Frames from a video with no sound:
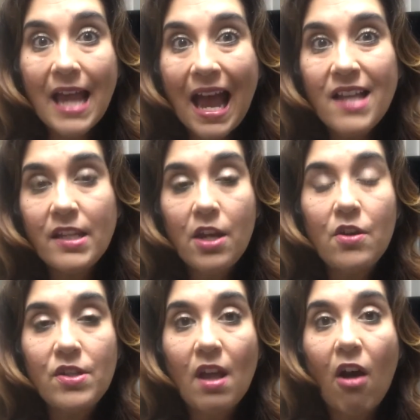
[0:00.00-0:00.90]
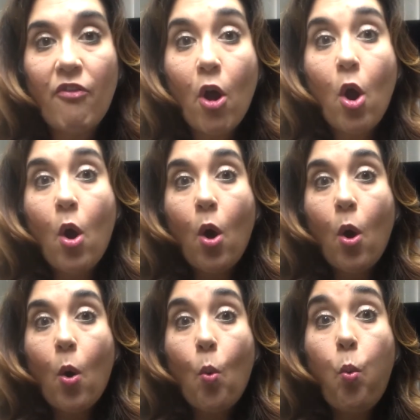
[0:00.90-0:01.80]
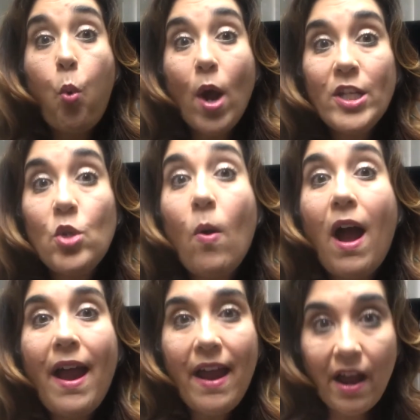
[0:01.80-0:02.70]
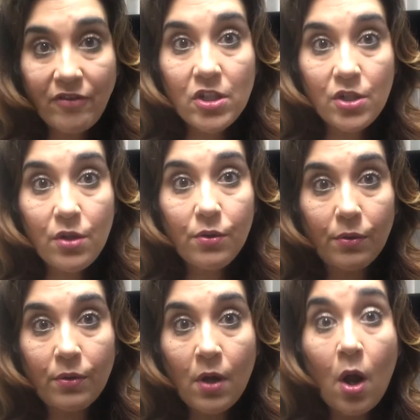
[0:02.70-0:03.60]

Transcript: Asking yourself, what do I have to do?